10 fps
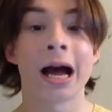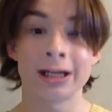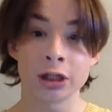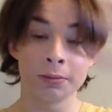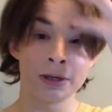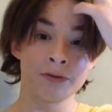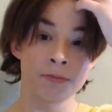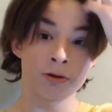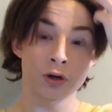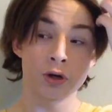I do believe in
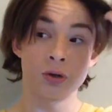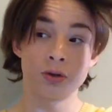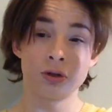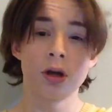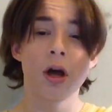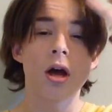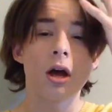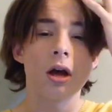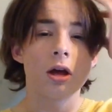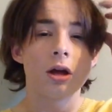miracles.
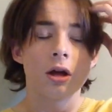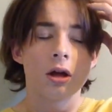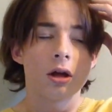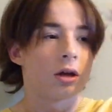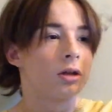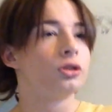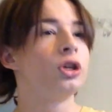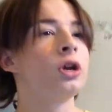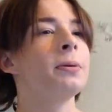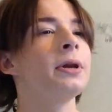
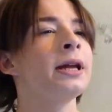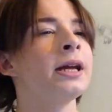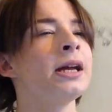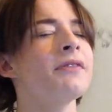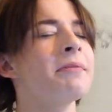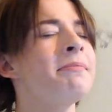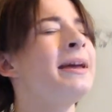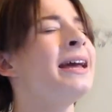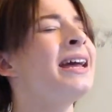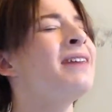Do you believe in
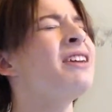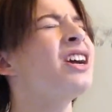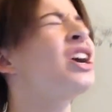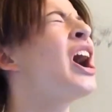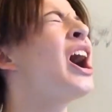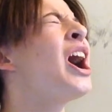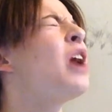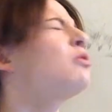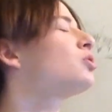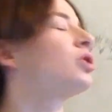
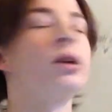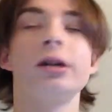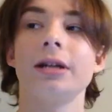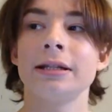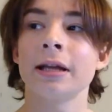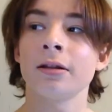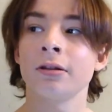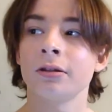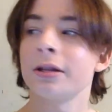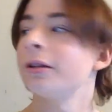miracles? Is that the